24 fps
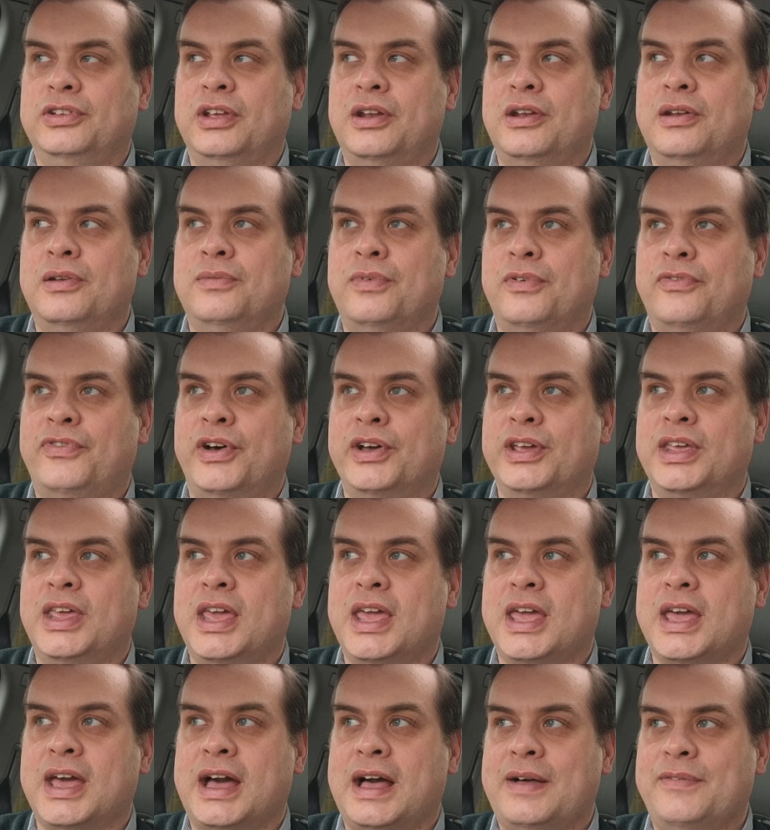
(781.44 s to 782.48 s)
in the
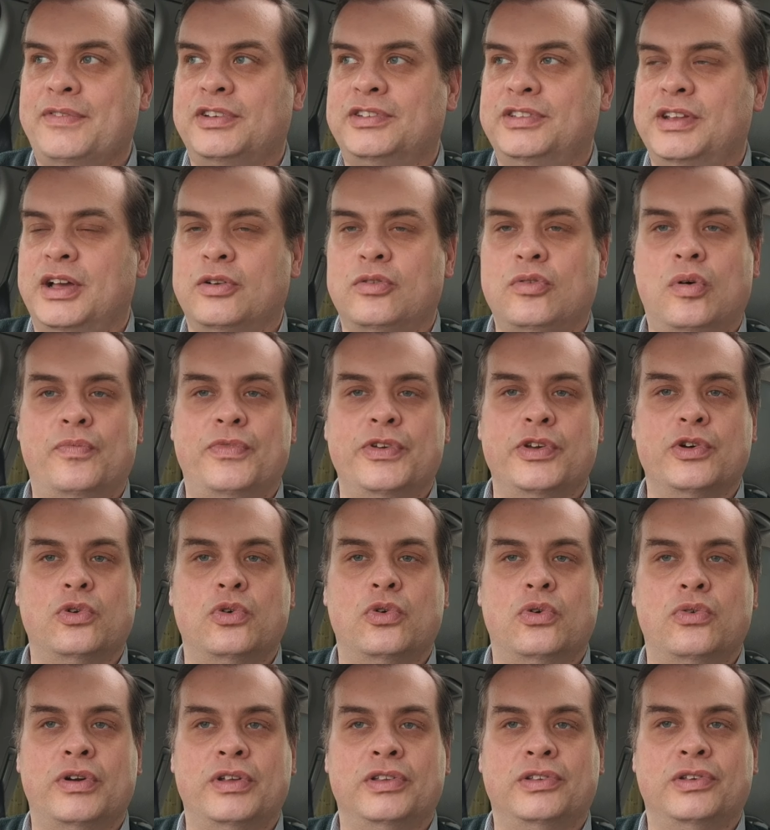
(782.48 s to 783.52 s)
funky cap, it's now called the
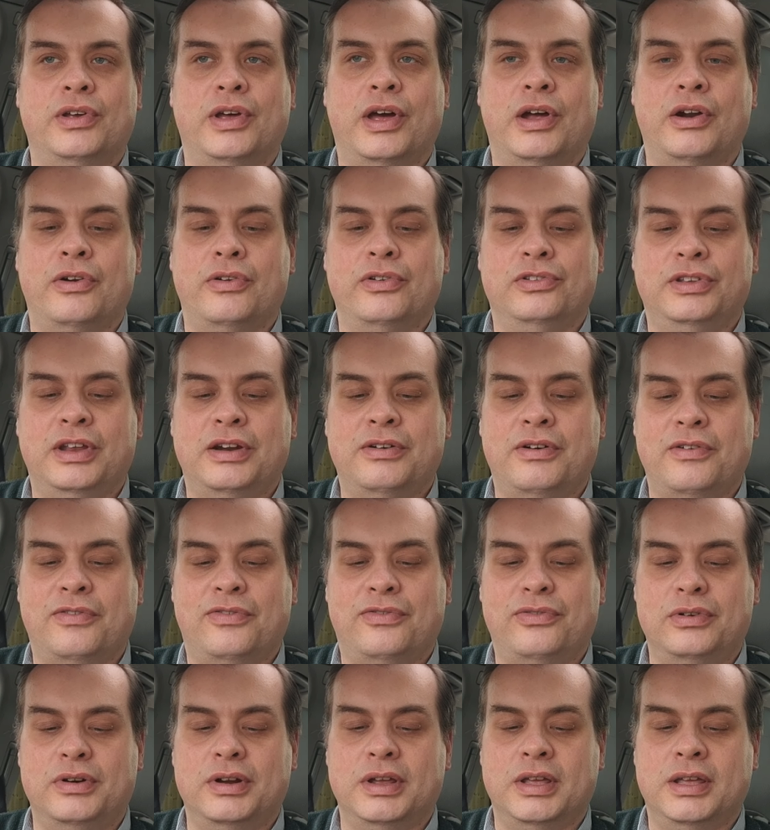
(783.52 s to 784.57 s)
Aura
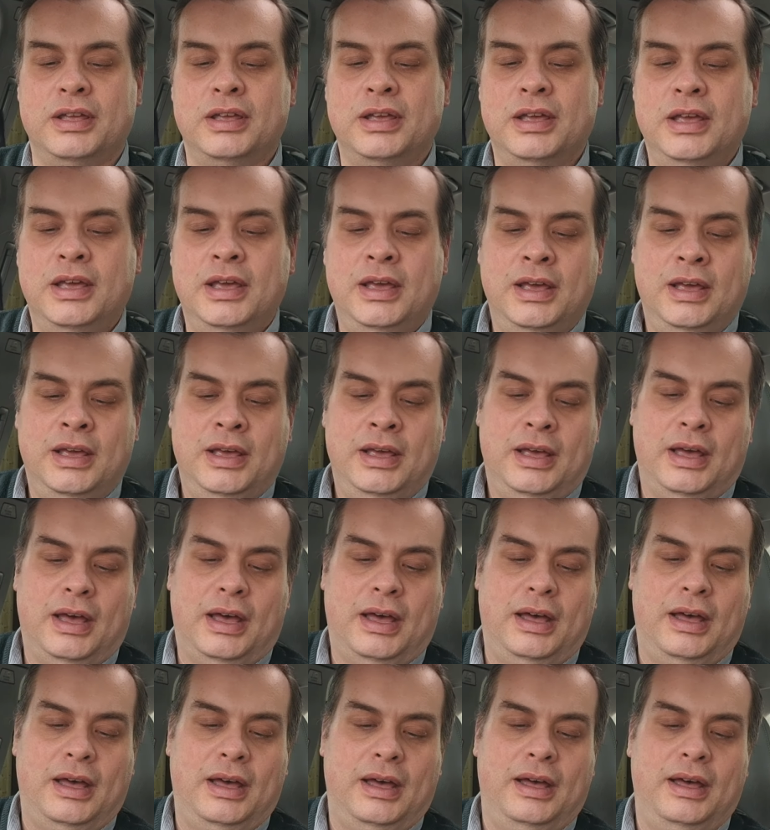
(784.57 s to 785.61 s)
03.
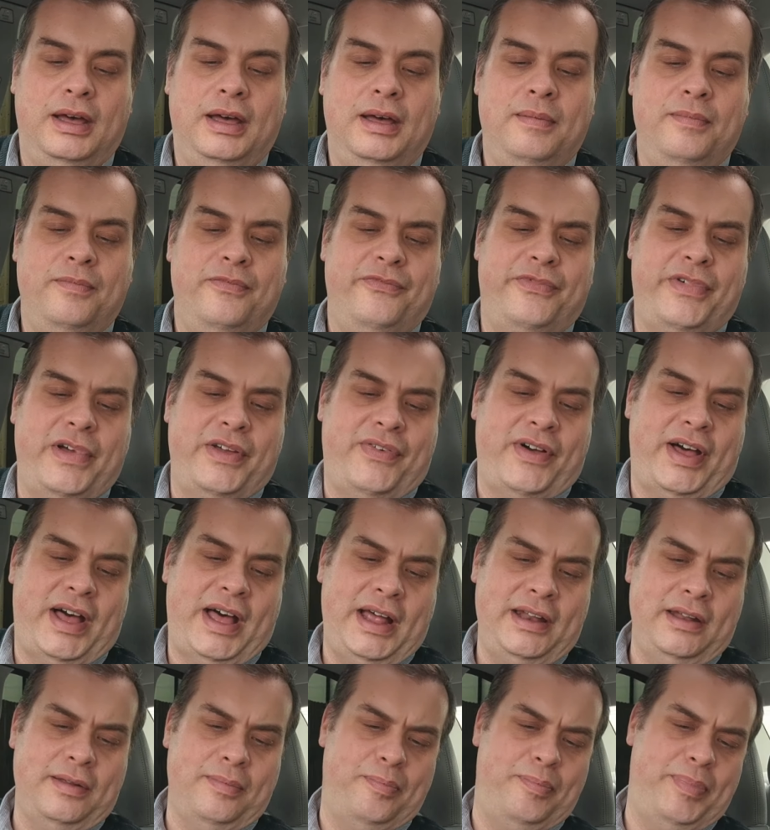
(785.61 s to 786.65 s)
They've
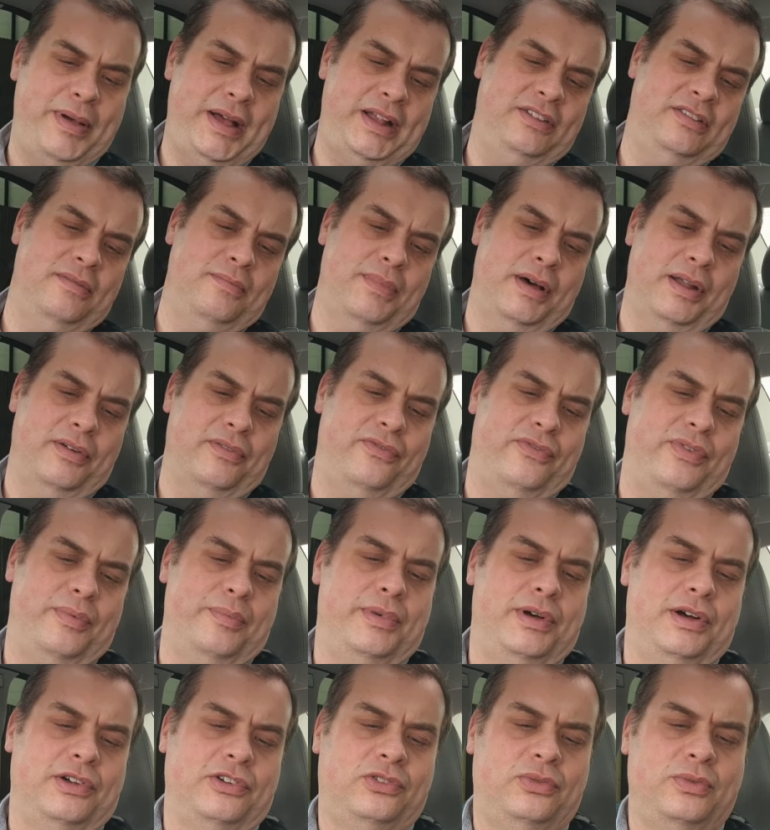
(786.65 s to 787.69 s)
had a better month than
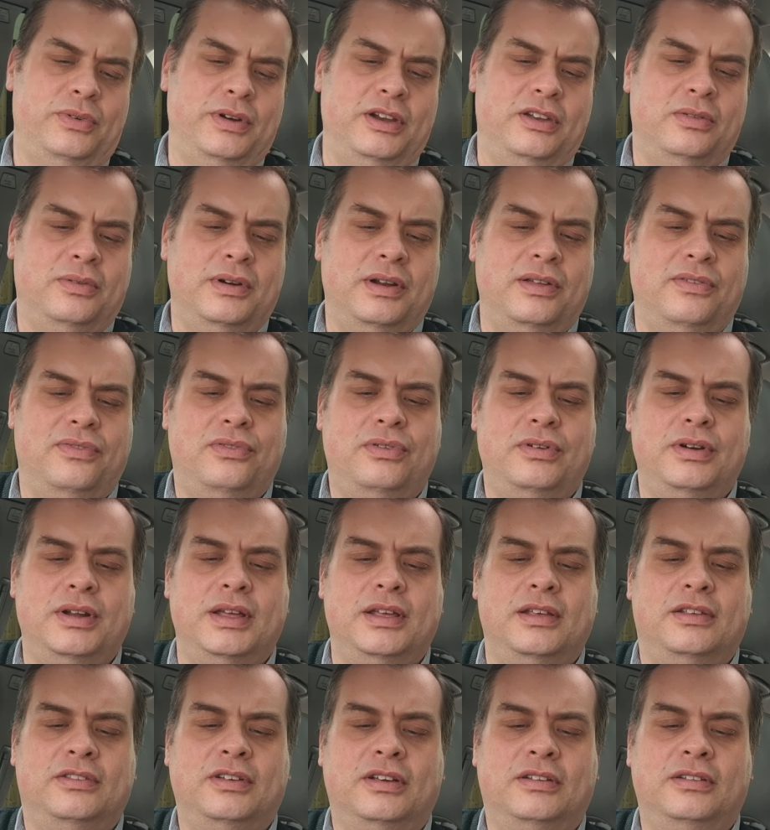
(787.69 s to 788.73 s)
March
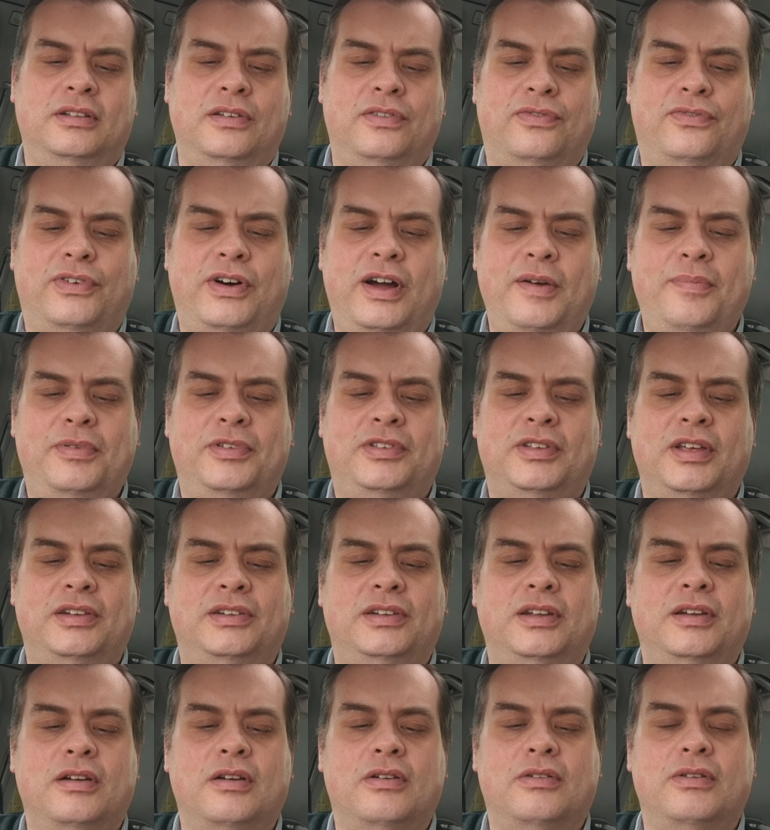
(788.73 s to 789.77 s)
2023,
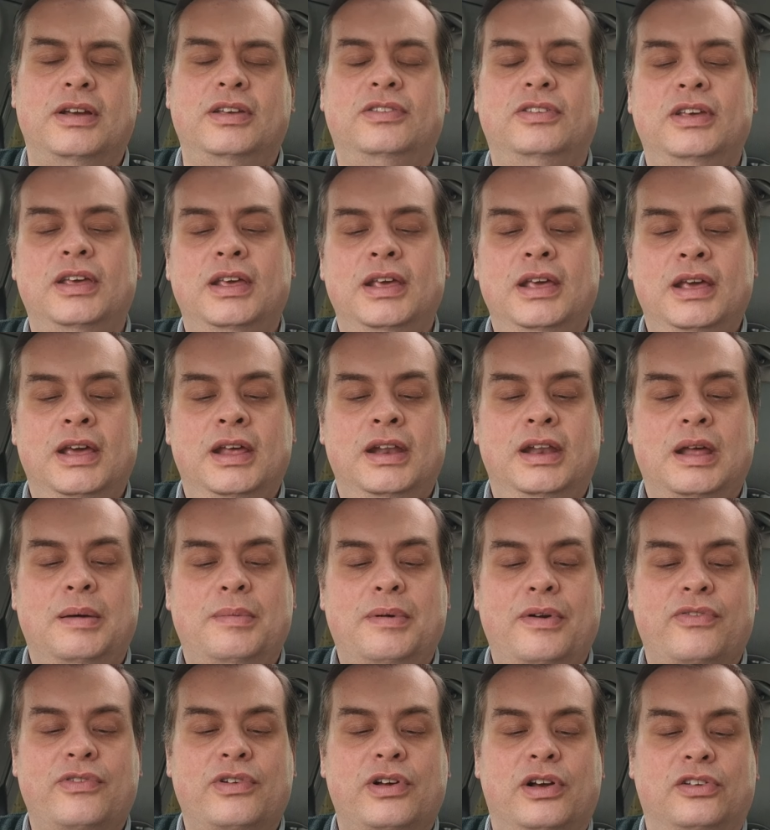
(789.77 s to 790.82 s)
65% increase.
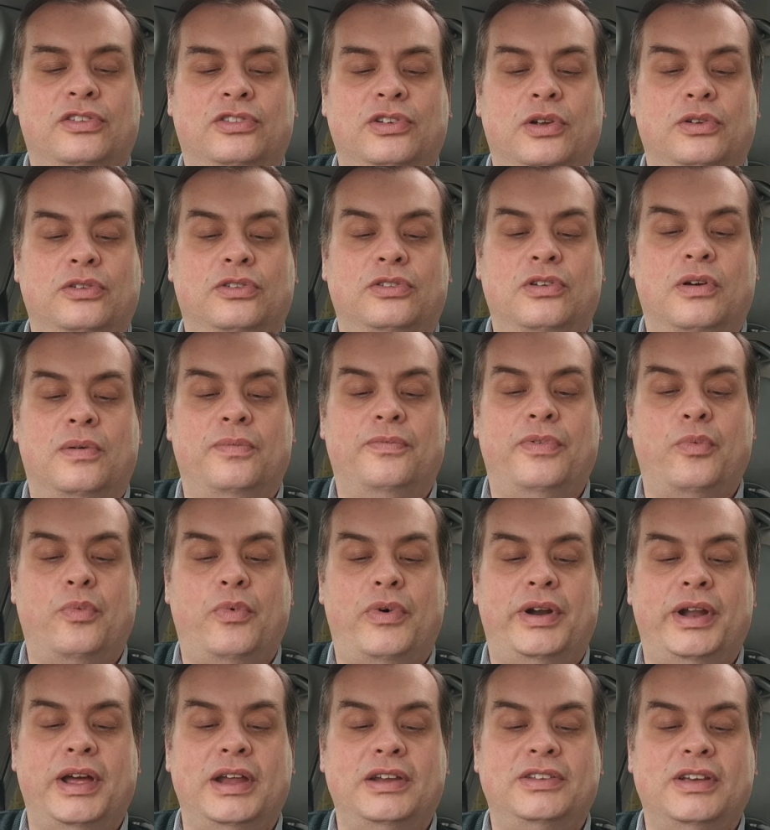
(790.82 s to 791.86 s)
Number of cars sold has gone from
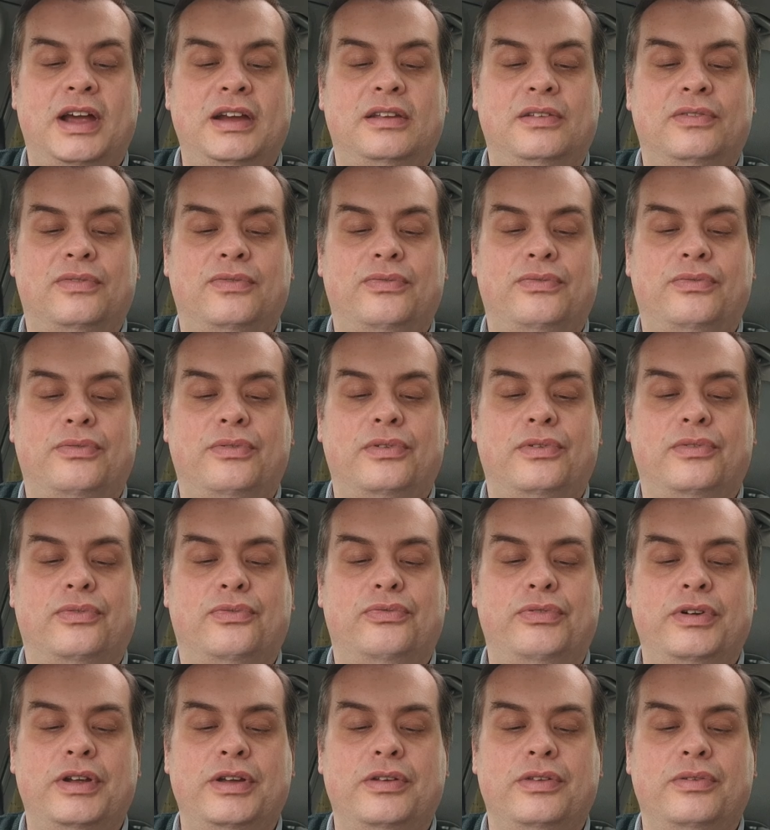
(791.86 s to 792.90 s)
188 to
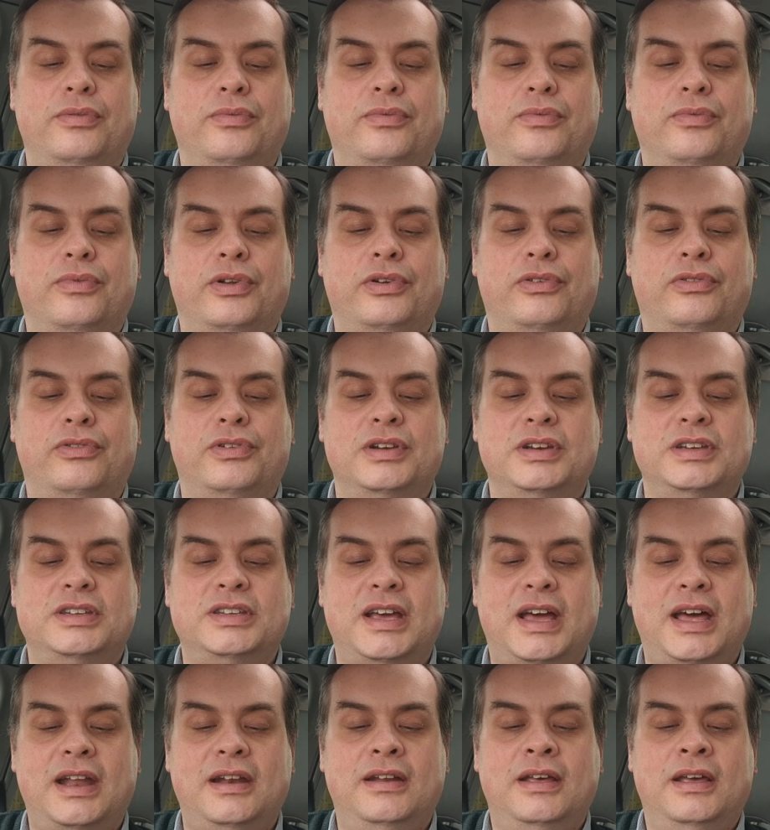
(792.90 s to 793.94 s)

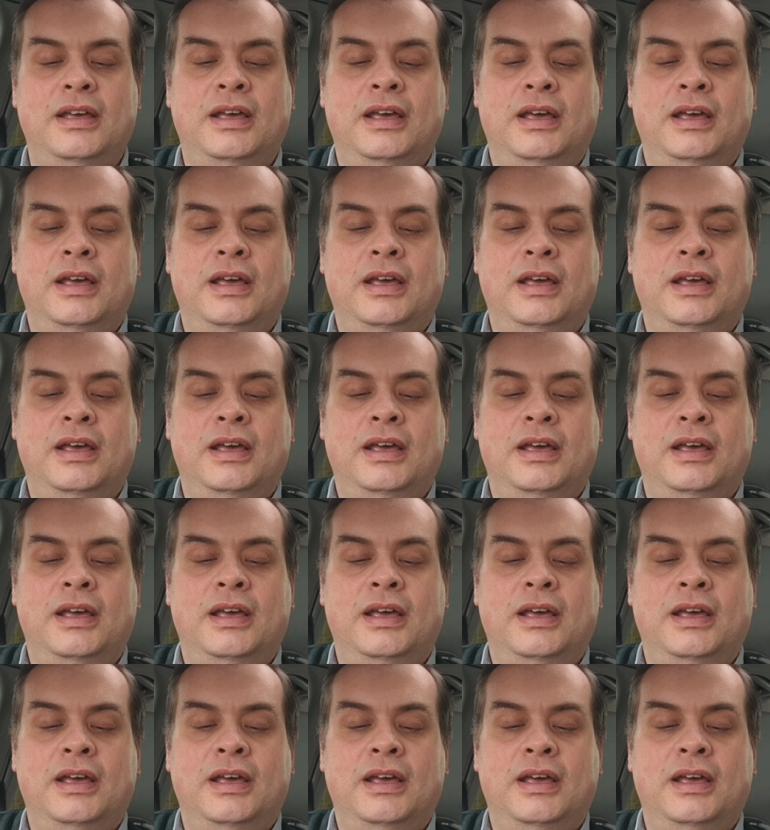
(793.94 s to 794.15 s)
310.